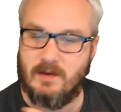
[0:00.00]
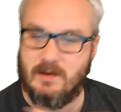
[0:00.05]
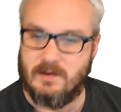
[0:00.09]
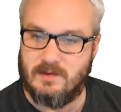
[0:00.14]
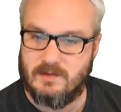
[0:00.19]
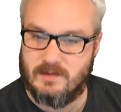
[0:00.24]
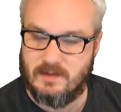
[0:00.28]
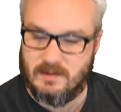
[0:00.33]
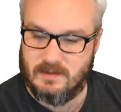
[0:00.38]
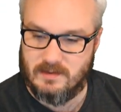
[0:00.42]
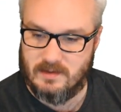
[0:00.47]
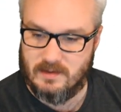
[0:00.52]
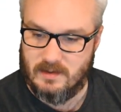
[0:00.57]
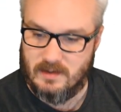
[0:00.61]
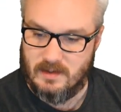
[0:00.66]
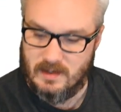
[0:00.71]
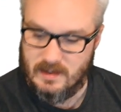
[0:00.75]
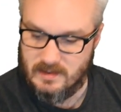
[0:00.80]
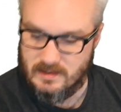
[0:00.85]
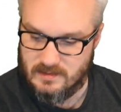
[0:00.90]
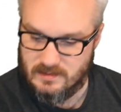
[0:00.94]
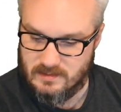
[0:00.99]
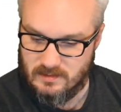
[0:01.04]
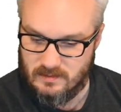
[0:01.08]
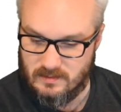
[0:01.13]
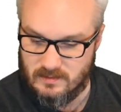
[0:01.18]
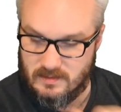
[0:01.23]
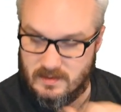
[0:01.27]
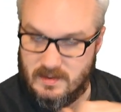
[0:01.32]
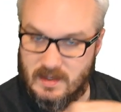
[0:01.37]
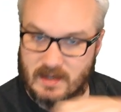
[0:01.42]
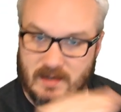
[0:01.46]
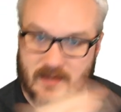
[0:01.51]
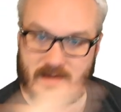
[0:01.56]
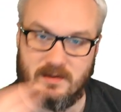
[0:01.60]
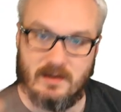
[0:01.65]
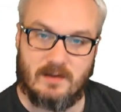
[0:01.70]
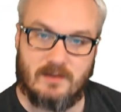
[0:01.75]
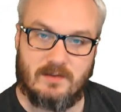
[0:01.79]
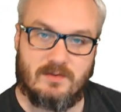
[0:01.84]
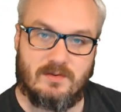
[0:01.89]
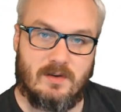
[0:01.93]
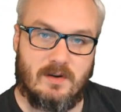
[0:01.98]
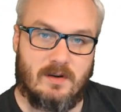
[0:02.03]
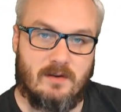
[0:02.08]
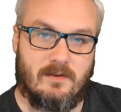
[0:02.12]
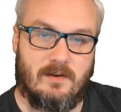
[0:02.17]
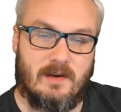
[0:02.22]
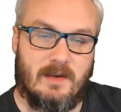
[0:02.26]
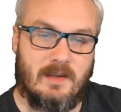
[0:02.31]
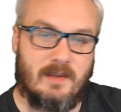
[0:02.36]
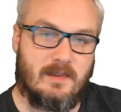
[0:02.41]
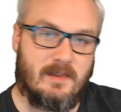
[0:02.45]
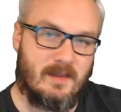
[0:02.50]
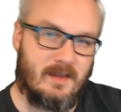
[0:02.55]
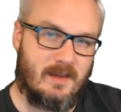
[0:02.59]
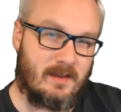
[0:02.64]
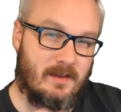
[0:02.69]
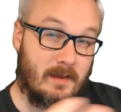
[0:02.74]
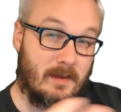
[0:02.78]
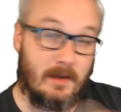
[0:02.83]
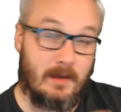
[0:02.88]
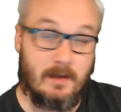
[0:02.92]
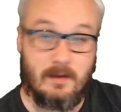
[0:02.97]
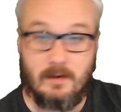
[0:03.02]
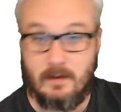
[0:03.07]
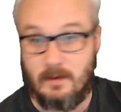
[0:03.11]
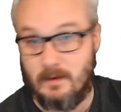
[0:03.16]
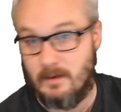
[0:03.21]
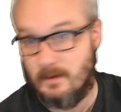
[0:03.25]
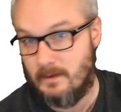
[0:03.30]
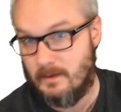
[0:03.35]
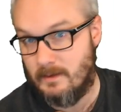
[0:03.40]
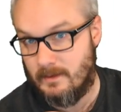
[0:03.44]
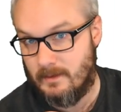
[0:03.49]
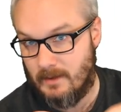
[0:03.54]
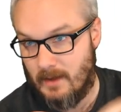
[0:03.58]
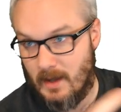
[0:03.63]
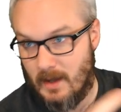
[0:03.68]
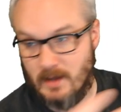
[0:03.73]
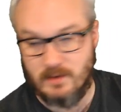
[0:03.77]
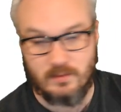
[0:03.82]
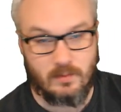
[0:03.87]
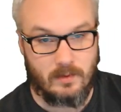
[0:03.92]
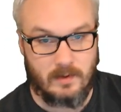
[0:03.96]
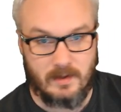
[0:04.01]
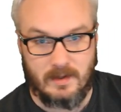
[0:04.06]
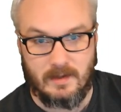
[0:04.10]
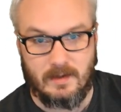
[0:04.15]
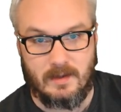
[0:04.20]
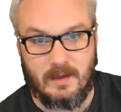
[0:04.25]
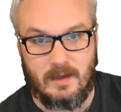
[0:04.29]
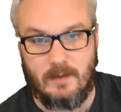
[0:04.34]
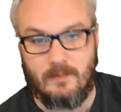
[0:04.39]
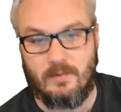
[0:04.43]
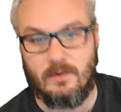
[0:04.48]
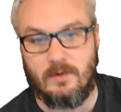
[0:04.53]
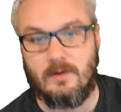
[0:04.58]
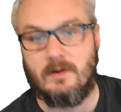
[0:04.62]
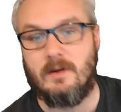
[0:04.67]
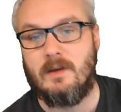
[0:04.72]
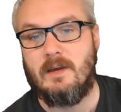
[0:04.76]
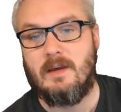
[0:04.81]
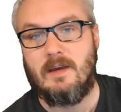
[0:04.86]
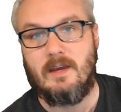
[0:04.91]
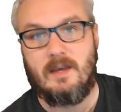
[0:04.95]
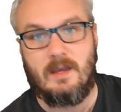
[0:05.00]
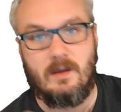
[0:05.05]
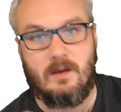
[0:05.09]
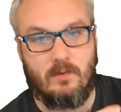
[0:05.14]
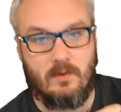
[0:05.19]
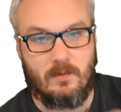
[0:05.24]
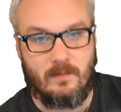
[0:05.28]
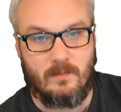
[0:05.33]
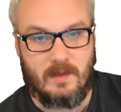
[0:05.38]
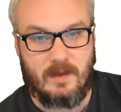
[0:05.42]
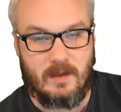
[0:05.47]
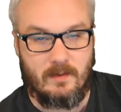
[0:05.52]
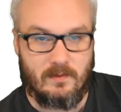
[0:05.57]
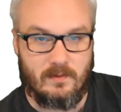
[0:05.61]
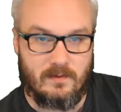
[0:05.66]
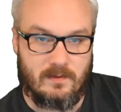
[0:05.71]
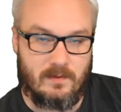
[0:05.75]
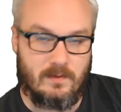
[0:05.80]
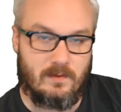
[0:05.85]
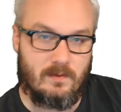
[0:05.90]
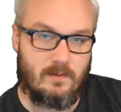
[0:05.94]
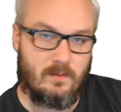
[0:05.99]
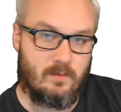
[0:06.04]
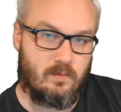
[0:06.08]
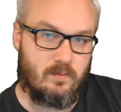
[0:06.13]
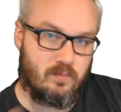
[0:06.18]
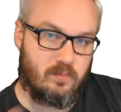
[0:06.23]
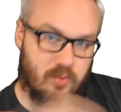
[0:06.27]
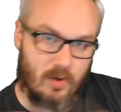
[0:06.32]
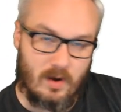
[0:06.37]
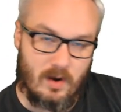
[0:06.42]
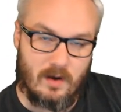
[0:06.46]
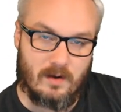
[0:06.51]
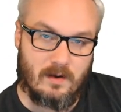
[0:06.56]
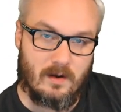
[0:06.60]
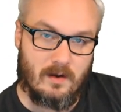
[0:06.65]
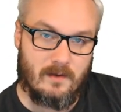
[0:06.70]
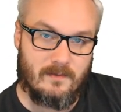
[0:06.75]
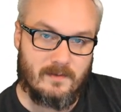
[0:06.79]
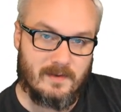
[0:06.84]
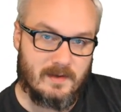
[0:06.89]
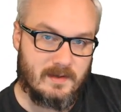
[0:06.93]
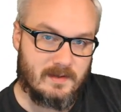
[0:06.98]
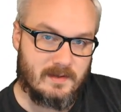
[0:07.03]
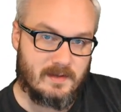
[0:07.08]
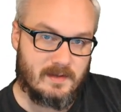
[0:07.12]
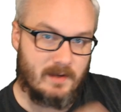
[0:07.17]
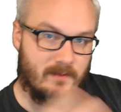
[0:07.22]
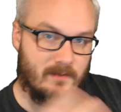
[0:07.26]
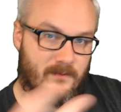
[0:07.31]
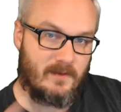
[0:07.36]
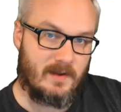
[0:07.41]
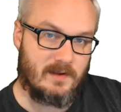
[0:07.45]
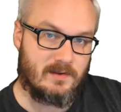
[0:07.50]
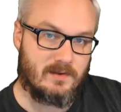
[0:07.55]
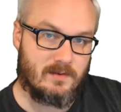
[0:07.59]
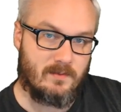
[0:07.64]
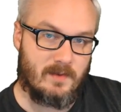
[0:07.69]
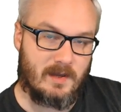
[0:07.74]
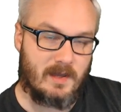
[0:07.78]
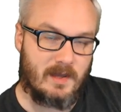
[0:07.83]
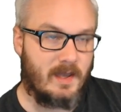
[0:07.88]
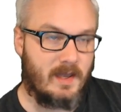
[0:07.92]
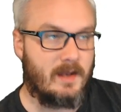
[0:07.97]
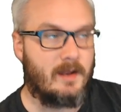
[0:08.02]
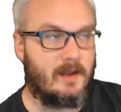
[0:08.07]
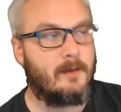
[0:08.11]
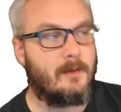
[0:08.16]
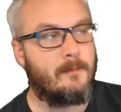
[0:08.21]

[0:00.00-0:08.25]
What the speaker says: She's good against certain things not triggering. Think like an Edgewall Innkeeper. He won't be able to proc off his adventure mechanic,